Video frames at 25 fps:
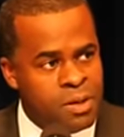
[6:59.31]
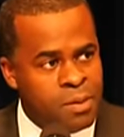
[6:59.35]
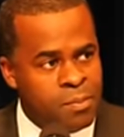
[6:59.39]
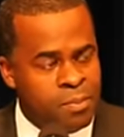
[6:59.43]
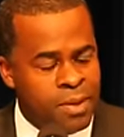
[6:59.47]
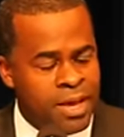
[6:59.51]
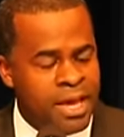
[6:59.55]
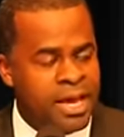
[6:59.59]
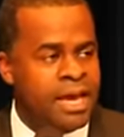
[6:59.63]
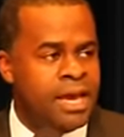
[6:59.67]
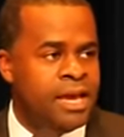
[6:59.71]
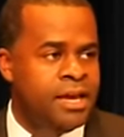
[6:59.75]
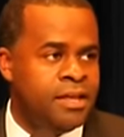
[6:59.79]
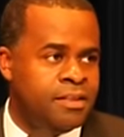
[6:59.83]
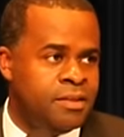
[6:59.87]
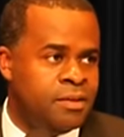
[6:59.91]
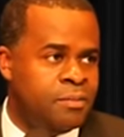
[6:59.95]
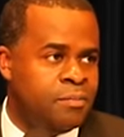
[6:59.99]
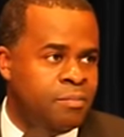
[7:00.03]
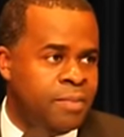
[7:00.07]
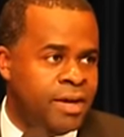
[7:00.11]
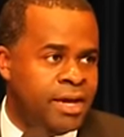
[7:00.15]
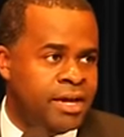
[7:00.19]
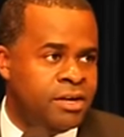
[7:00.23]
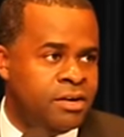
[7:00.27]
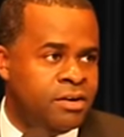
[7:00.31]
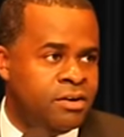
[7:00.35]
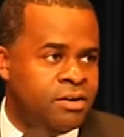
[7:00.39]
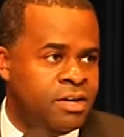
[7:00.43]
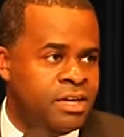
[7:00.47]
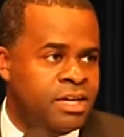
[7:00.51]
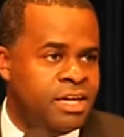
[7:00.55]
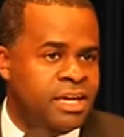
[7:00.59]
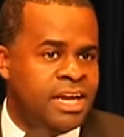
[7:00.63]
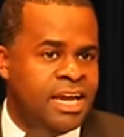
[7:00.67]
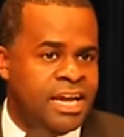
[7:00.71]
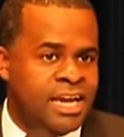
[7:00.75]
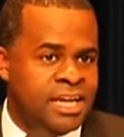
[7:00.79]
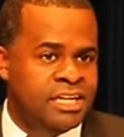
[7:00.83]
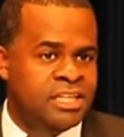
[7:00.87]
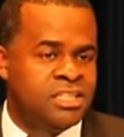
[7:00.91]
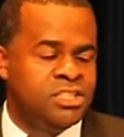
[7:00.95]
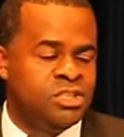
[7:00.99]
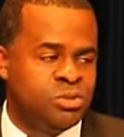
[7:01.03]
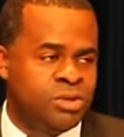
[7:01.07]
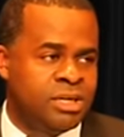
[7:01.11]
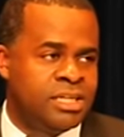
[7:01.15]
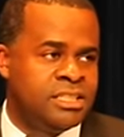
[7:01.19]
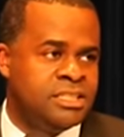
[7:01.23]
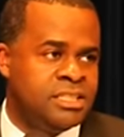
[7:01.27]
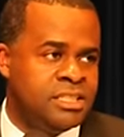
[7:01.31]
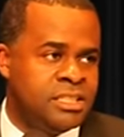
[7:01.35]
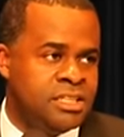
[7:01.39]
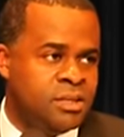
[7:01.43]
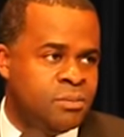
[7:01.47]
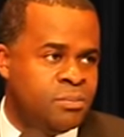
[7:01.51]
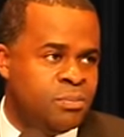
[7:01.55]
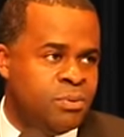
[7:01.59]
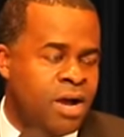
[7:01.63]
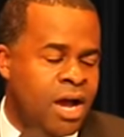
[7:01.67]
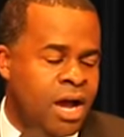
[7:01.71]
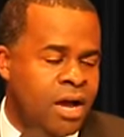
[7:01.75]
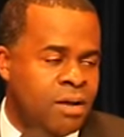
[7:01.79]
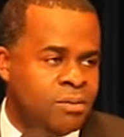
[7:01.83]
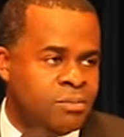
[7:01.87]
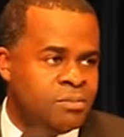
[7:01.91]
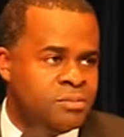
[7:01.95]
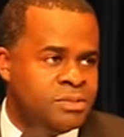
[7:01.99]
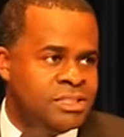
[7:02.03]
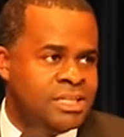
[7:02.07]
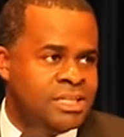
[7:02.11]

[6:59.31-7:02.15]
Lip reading: paying them better, and addressing the problems